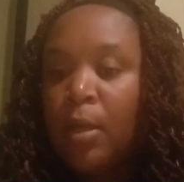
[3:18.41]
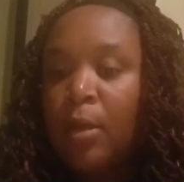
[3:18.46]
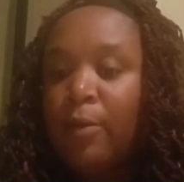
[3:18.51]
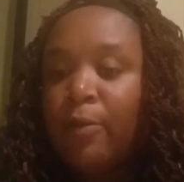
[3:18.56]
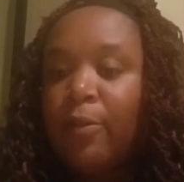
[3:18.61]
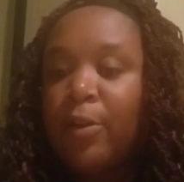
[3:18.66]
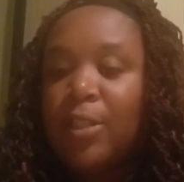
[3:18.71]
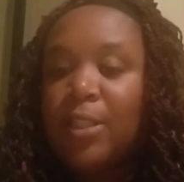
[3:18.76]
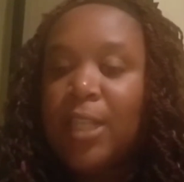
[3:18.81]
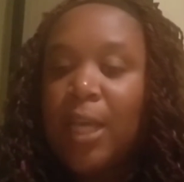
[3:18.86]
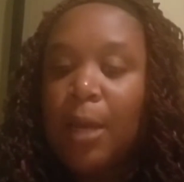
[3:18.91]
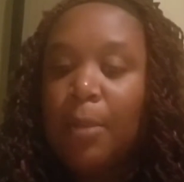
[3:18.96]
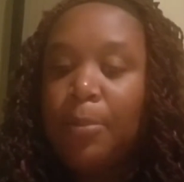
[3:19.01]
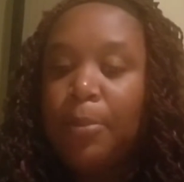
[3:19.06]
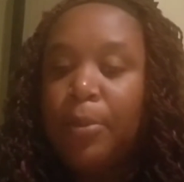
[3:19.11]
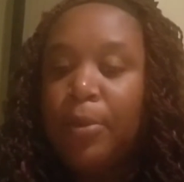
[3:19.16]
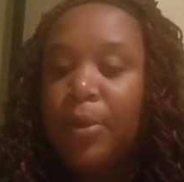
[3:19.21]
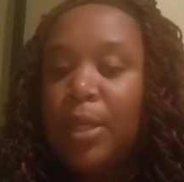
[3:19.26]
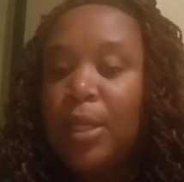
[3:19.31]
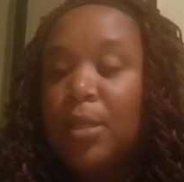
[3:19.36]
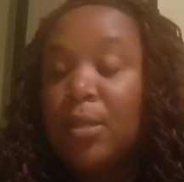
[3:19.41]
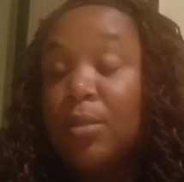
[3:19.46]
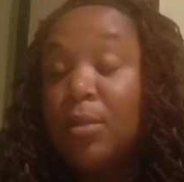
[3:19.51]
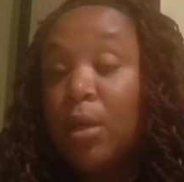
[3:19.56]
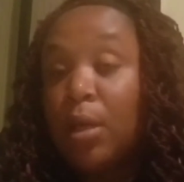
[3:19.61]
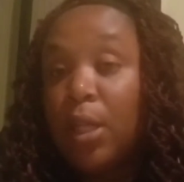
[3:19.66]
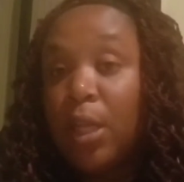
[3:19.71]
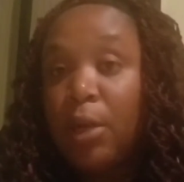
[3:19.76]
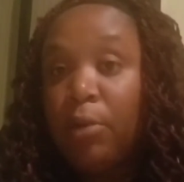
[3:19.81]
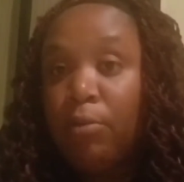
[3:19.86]
For example, in
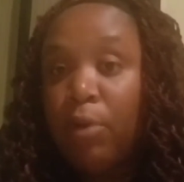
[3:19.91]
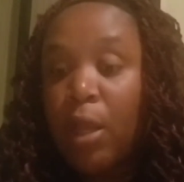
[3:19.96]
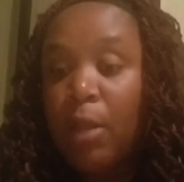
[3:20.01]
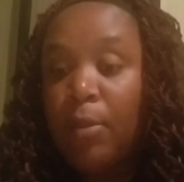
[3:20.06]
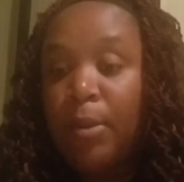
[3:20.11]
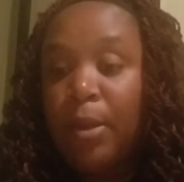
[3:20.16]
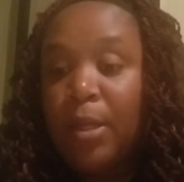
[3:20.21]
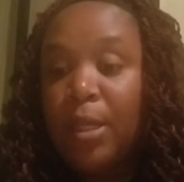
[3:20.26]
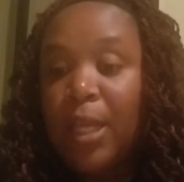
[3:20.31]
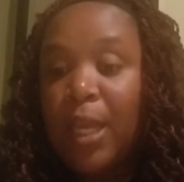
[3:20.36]
Saudi Arabia,